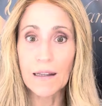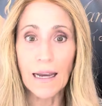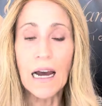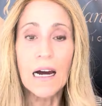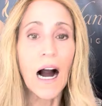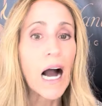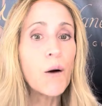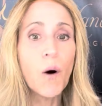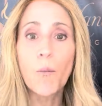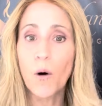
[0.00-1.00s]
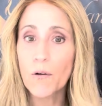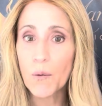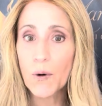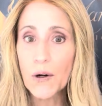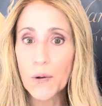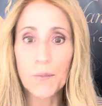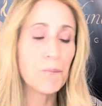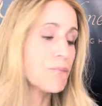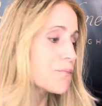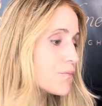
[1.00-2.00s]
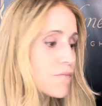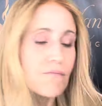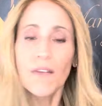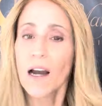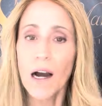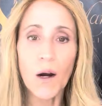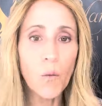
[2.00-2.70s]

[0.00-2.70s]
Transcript: like I want more of a root, I